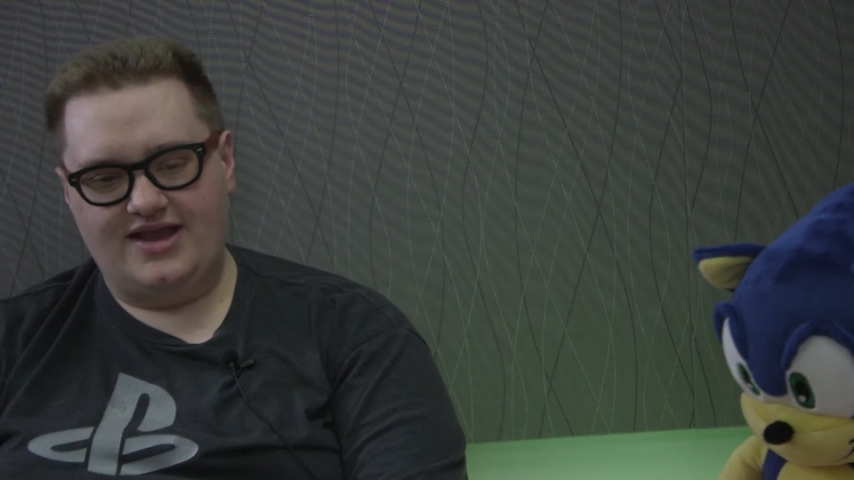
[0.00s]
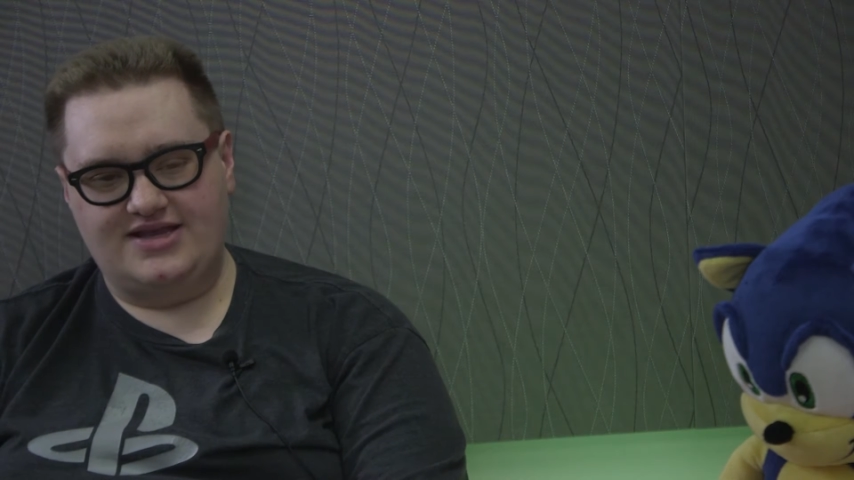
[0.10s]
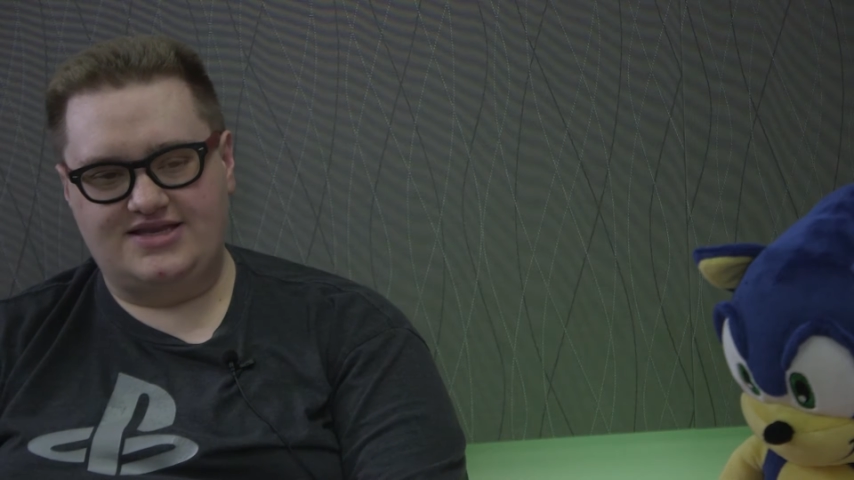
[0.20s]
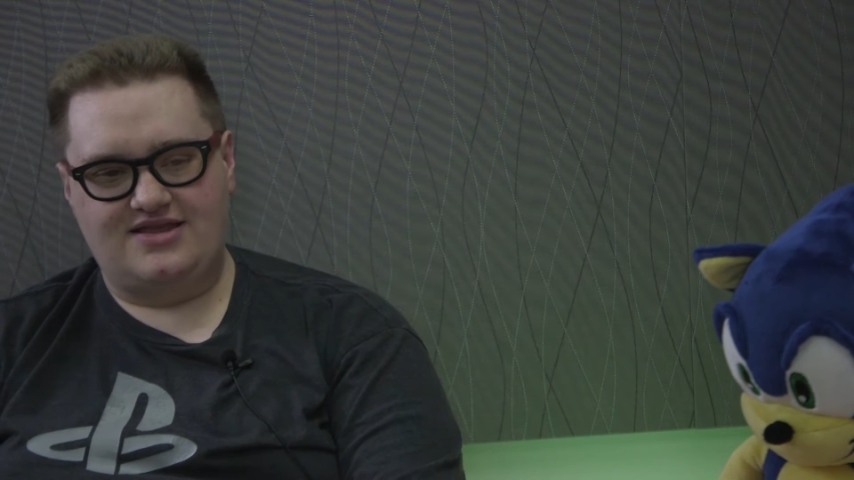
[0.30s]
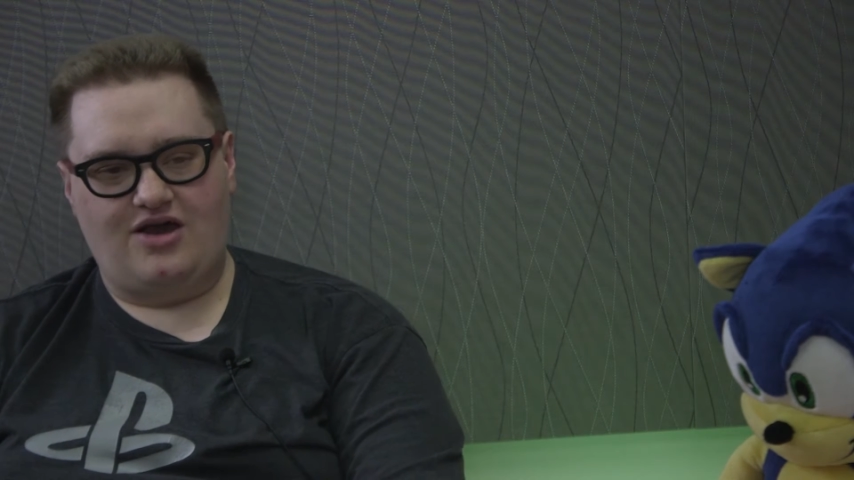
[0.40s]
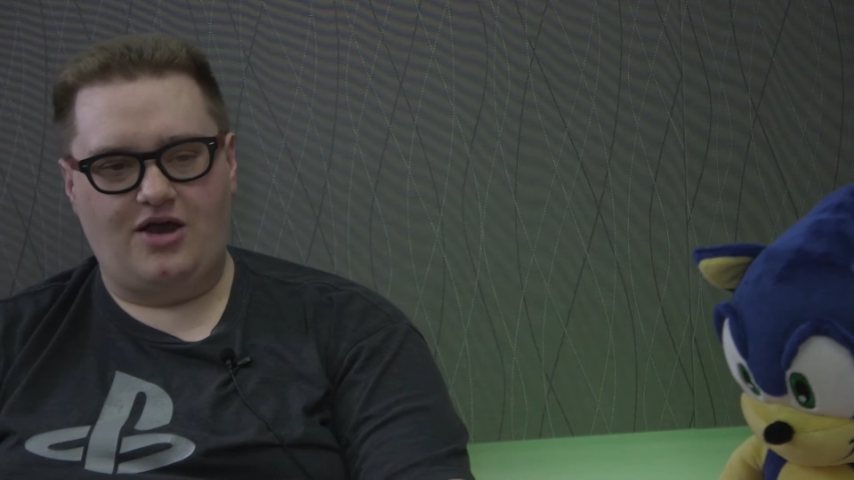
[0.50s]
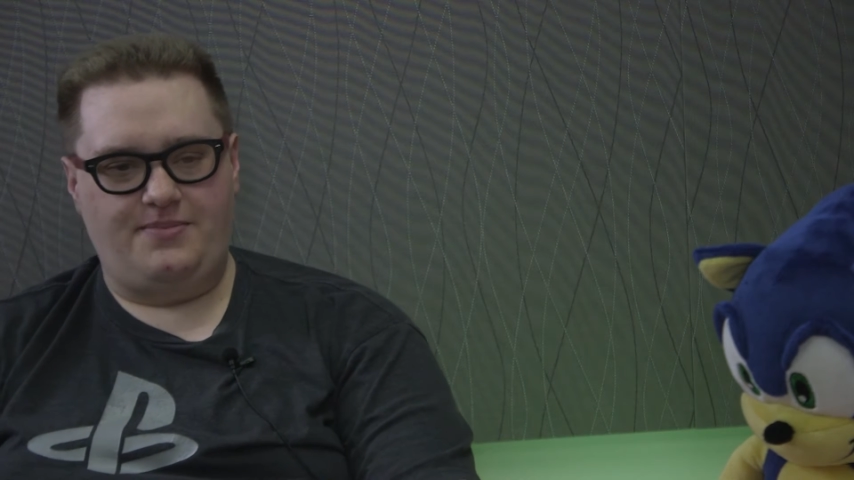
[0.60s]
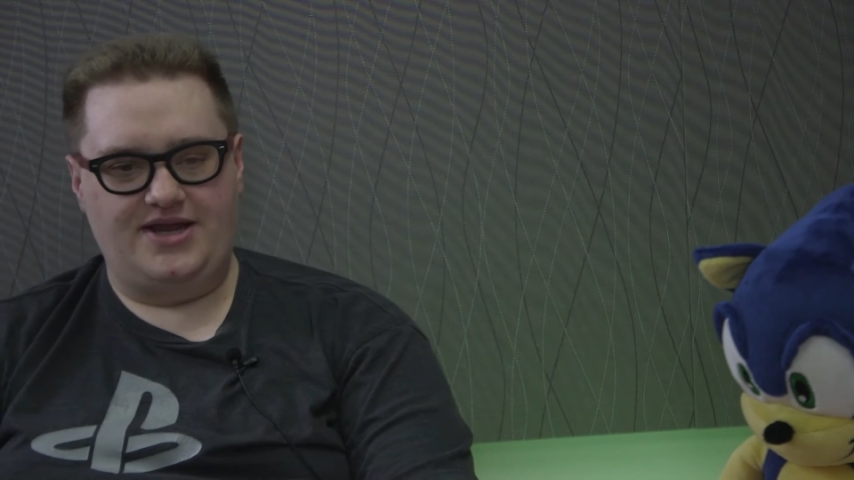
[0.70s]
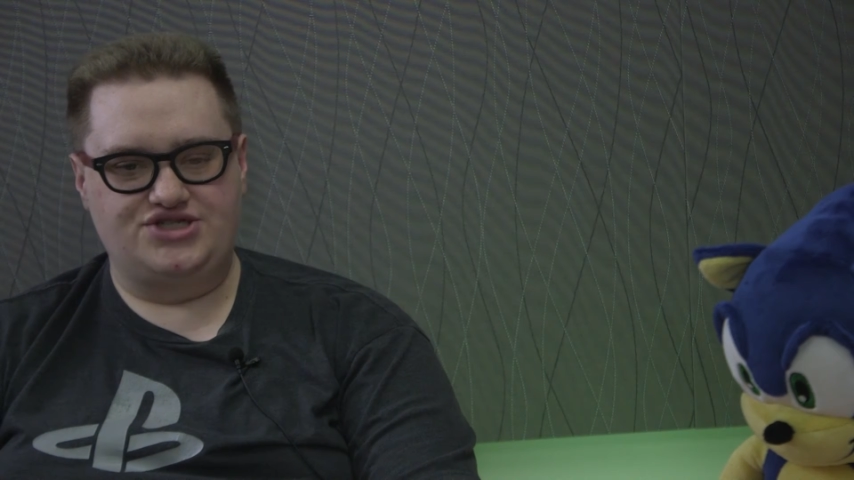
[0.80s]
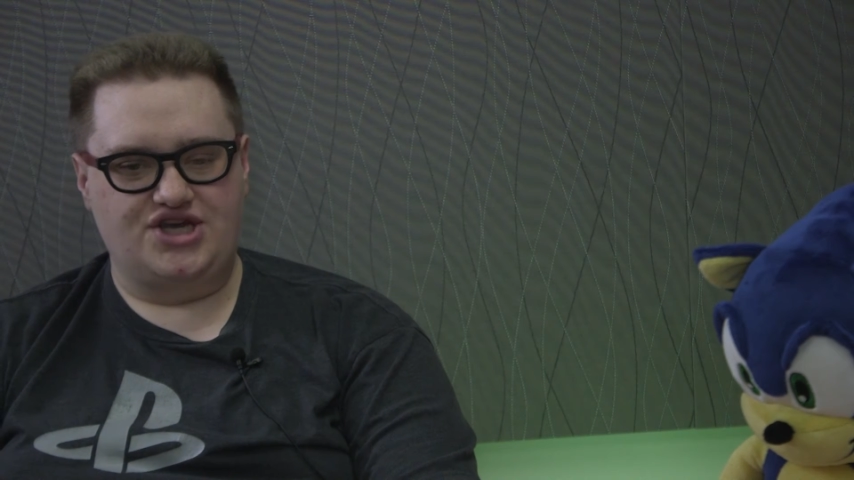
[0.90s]
is the
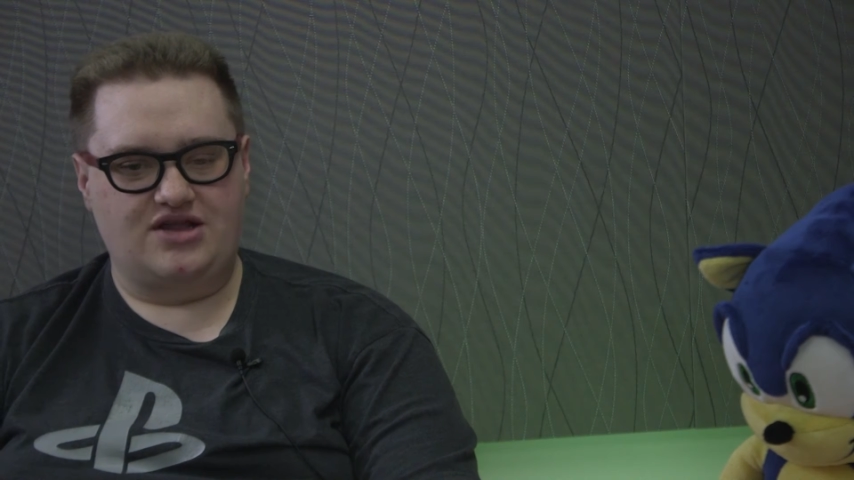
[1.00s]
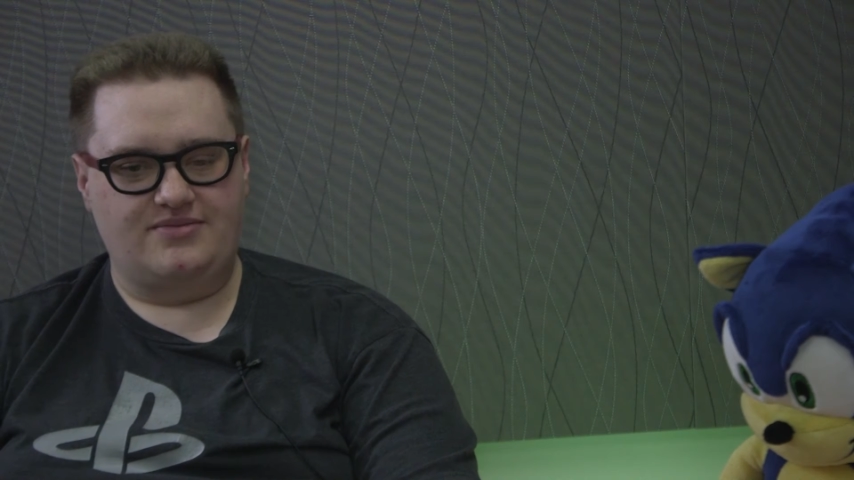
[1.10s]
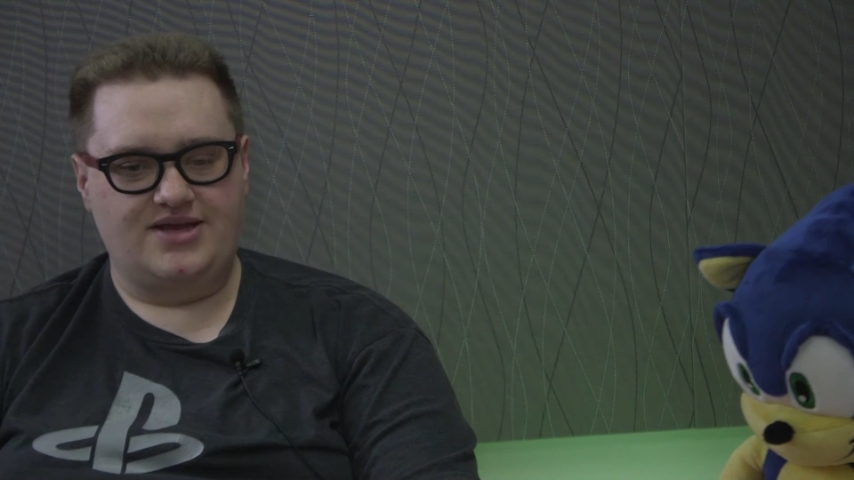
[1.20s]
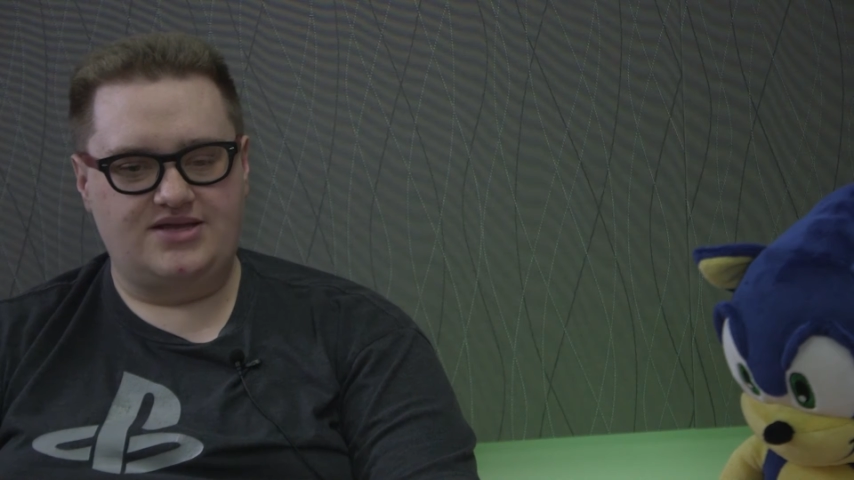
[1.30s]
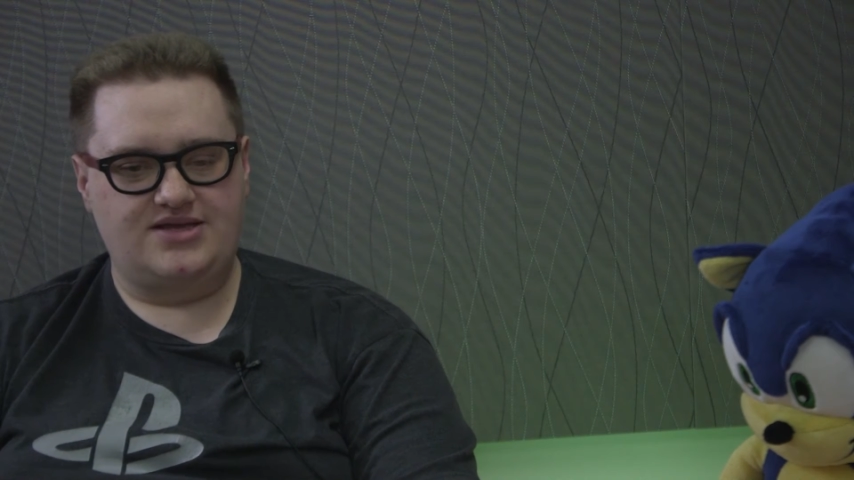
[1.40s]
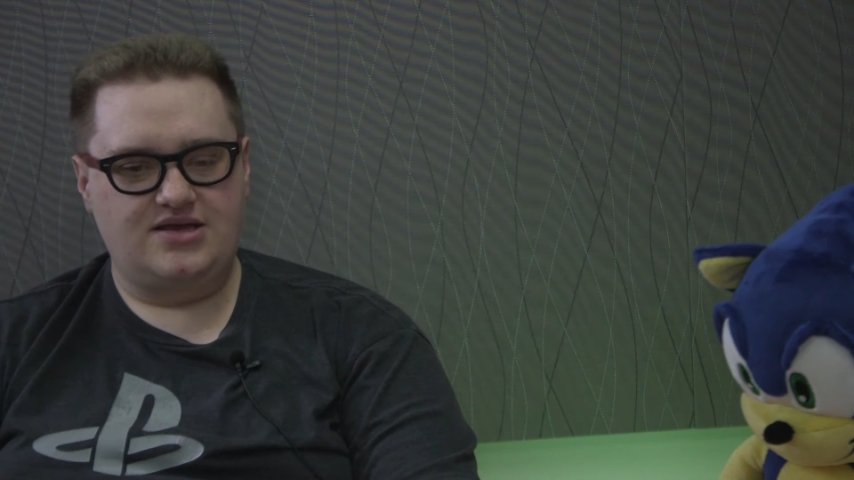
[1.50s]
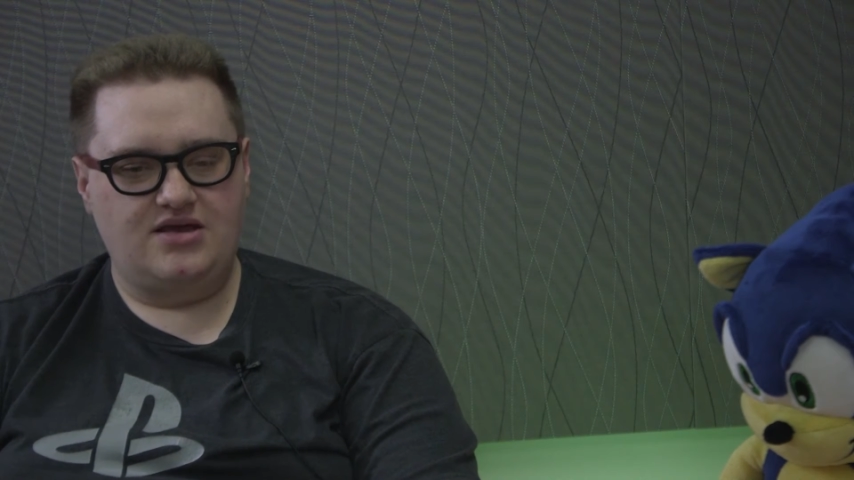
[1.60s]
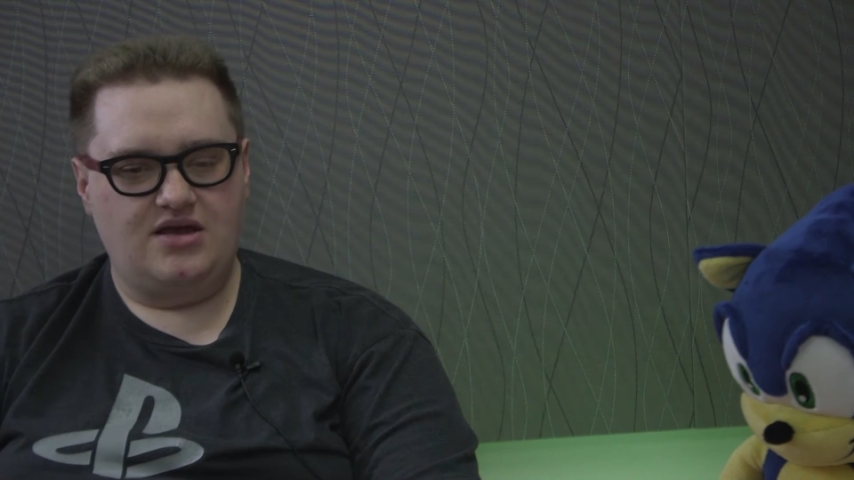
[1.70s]
RPG elements.